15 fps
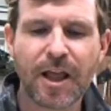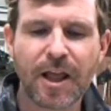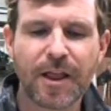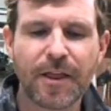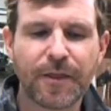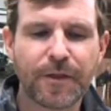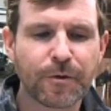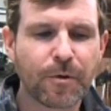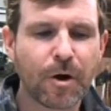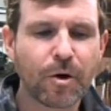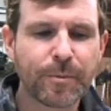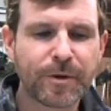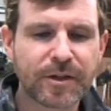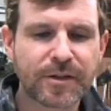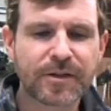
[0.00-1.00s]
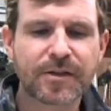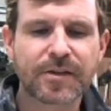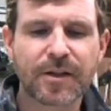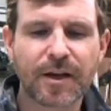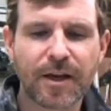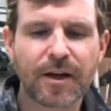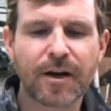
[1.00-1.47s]
The Romans
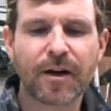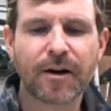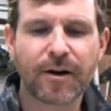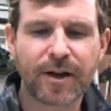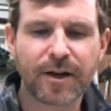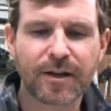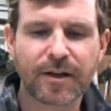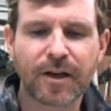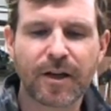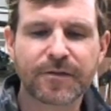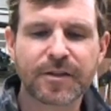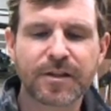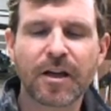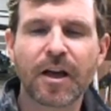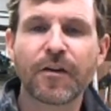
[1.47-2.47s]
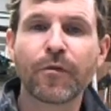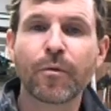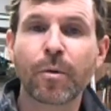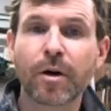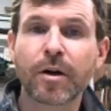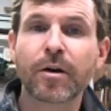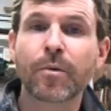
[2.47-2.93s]
say, "All right, enough's enough.
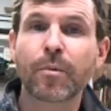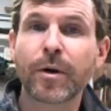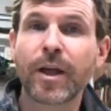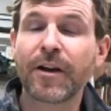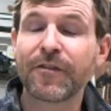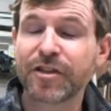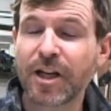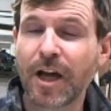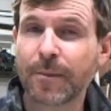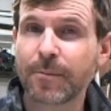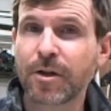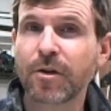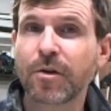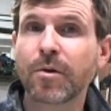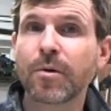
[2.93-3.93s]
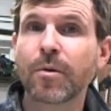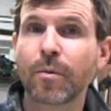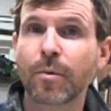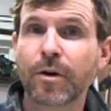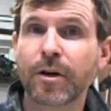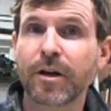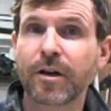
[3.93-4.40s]
We have a job to do.
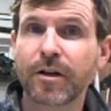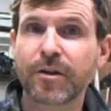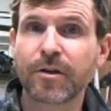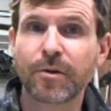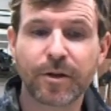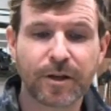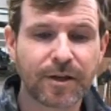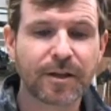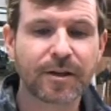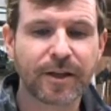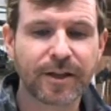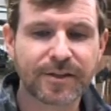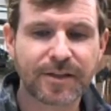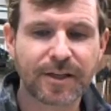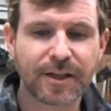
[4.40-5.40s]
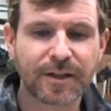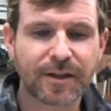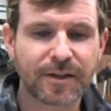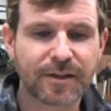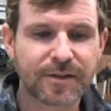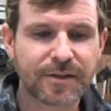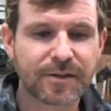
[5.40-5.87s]
We're here to do it. Let's get
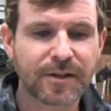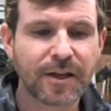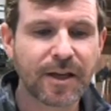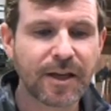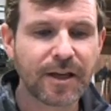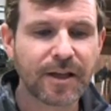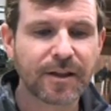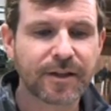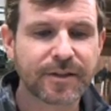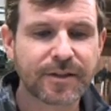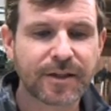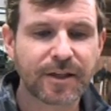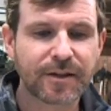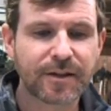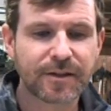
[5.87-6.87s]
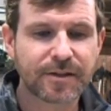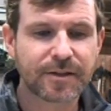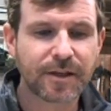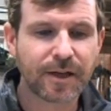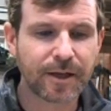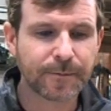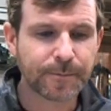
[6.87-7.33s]
this
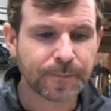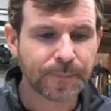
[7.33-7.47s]
done."